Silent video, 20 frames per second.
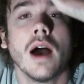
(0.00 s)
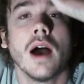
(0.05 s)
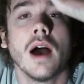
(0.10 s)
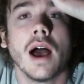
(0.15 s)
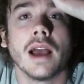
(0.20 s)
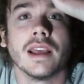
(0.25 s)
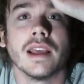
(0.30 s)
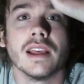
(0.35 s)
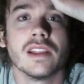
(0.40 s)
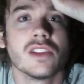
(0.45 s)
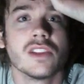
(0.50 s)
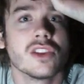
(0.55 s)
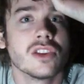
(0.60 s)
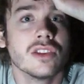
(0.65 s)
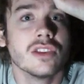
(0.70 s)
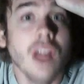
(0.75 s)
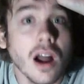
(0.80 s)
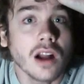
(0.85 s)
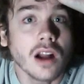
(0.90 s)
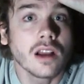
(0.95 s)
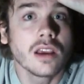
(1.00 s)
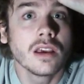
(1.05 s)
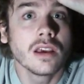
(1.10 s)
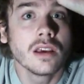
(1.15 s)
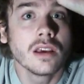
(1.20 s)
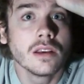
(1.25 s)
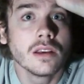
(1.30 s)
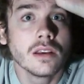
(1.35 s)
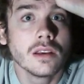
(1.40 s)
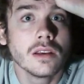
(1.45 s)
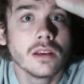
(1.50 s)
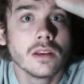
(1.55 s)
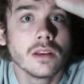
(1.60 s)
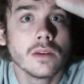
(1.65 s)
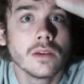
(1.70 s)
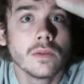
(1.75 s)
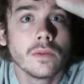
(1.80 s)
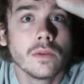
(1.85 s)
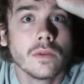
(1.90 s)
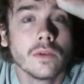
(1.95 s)
I get stuck.
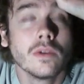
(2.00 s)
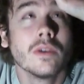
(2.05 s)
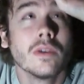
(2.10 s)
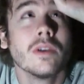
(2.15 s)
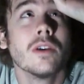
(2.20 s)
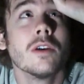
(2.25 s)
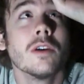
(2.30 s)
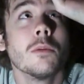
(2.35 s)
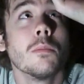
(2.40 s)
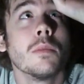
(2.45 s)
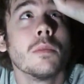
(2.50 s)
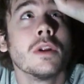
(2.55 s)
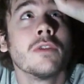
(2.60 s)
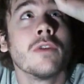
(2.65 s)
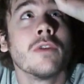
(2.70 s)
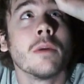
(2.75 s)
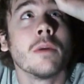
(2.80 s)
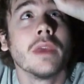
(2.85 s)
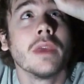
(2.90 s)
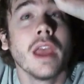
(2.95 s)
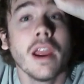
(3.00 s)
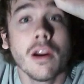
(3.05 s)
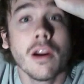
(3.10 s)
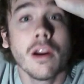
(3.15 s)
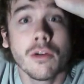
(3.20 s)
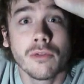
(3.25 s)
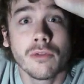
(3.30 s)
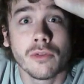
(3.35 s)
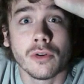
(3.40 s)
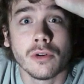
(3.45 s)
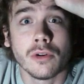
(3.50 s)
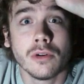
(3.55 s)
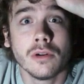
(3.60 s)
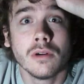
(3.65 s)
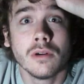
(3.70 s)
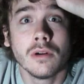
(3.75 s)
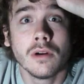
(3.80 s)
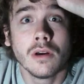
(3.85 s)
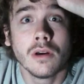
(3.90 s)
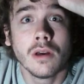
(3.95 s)
But if I'm careful
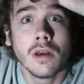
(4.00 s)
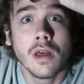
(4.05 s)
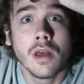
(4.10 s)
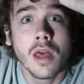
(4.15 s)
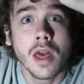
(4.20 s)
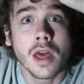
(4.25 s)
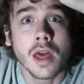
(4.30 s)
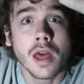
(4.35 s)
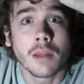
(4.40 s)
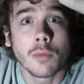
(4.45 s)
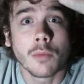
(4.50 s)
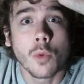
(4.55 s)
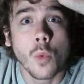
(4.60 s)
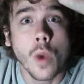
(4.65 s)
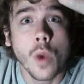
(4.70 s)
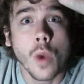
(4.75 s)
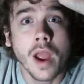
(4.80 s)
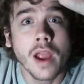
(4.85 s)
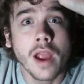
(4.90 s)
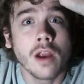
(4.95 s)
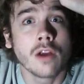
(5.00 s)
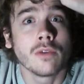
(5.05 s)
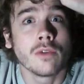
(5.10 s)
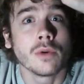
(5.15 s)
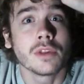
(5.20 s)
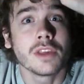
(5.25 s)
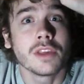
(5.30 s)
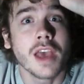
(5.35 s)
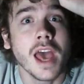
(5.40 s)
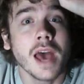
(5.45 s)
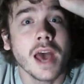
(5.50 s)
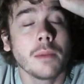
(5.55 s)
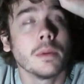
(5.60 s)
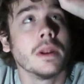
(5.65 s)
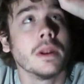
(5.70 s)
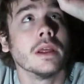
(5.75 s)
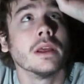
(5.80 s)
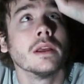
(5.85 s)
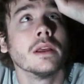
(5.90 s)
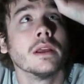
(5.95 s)
and I'm aware of what's
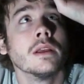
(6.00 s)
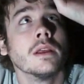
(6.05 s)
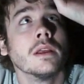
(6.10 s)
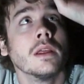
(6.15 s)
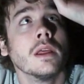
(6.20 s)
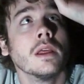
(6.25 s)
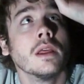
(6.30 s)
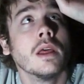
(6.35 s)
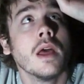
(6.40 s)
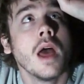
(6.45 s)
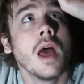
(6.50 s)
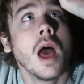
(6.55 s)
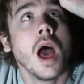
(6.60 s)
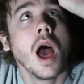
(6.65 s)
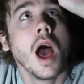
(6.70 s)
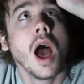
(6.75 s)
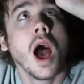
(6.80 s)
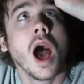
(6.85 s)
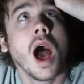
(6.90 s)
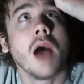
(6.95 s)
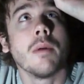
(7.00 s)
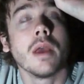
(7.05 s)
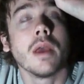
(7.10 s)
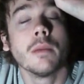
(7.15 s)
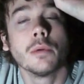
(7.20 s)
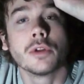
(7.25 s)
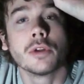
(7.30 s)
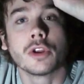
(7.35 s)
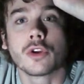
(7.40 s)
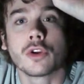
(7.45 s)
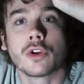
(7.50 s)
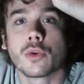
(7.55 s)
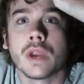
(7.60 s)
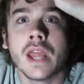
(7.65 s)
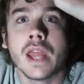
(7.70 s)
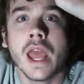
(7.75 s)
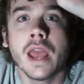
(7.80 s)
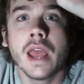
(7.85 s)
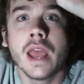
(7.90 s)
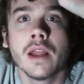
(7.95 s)
happening, I'm able to
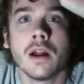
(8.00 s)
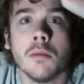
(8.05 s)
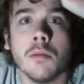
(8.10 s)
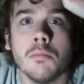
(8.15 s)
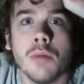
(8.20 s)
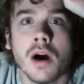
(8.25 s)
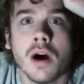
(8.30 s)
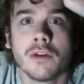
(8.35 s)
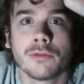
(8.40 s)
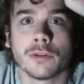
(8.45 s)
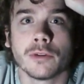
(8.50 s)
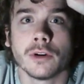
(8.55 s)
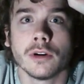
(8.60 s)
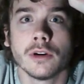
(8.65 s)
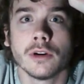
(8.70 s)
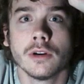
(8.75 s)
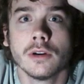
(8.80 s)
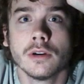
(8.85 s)
create a buffer.